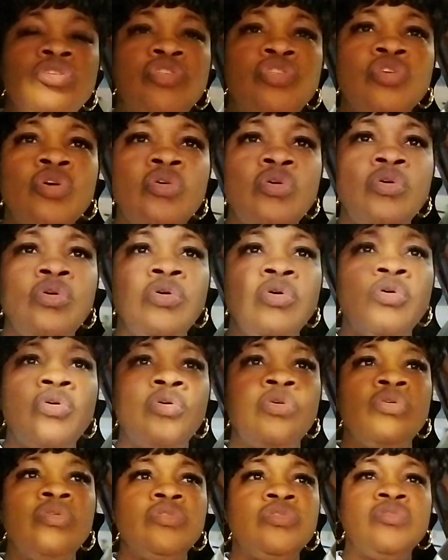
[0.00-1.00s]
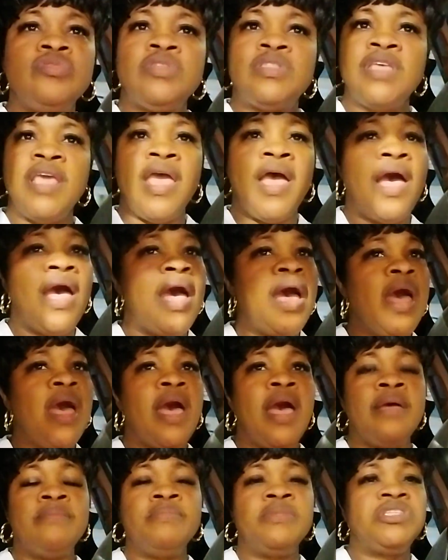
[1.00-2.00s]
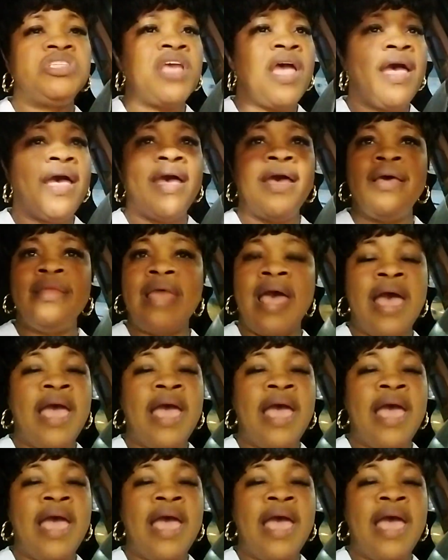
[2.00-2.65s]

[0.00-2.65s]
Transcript: to say, child,